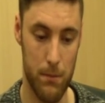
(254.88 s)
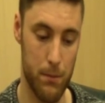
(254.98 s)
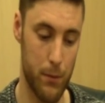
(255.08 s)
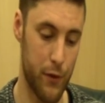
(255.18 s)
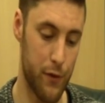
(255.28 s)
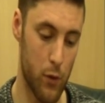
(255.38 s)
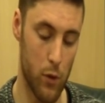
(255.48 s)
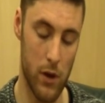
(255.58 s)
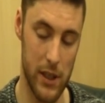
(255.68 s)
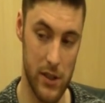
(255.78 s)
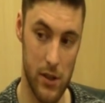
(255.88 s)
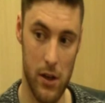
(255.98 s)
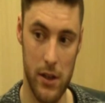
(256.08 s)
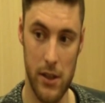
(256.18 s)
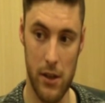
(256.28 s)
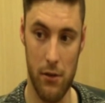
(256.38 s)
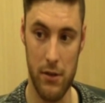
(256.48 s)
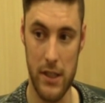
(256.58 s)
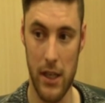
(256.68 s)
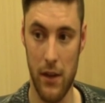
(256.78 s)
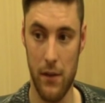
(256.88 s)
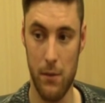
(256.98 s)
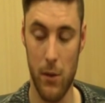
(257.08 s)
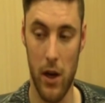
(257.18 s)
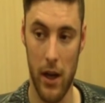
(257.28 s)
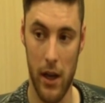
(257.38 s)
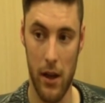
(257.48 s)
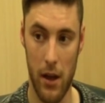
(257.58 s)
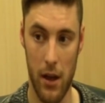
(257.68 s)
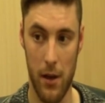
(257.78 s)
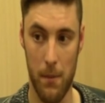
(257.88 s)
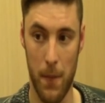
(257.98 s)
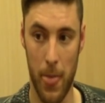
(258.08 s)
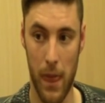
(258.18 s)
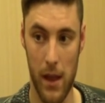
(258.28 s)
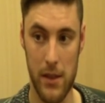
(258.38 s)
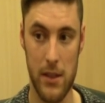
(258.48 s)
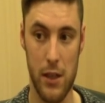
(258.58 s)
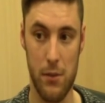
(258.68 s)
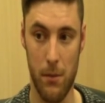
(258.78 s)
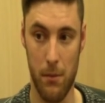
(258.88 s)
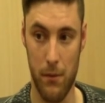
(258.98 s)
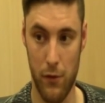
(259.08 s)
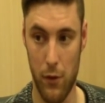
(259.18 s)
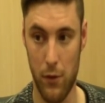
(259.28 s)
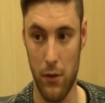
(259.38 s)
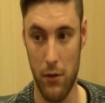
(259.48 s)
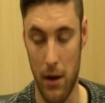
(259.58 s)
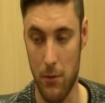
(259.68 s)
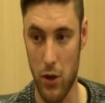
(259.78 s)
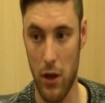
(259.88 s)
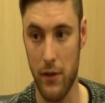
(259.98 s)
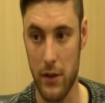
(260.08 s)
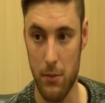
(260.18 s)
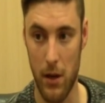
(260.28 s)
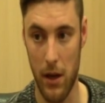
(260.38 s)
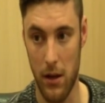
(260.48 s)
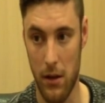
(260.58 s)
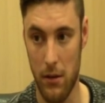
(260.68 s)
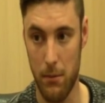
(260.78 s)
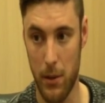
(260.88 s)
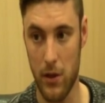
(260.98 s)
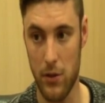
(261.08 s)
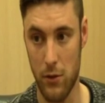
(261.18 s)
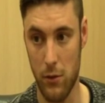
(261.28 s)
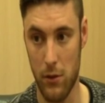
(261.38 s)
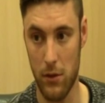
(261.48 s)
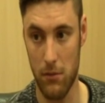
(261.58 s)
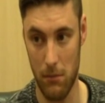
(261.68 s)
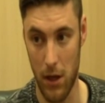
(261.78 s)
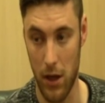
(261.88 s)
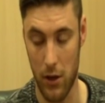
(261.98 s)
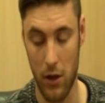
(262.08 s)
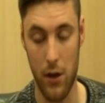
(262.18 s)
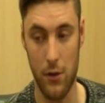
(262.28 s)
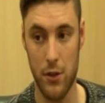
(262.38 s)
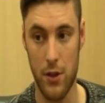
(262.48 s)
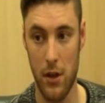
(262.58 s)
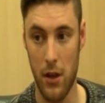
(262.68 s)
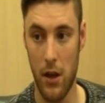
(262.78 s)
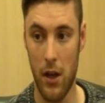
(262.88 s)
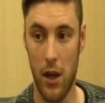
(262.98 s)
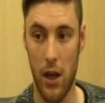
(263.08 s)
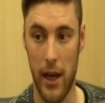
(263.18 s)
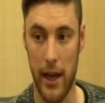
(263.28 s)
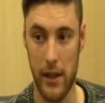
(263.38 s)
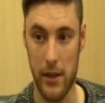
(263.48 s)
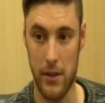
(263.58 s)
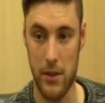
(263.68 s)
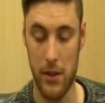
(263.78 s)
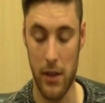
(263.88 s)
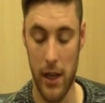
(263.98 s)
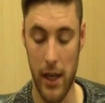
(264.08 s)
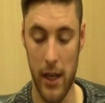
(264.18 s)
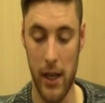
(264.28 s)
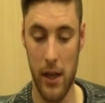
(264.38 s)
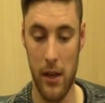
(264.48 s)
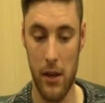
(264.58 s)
before I started I received my assessment through Graham Jarvis, my personal coach, and he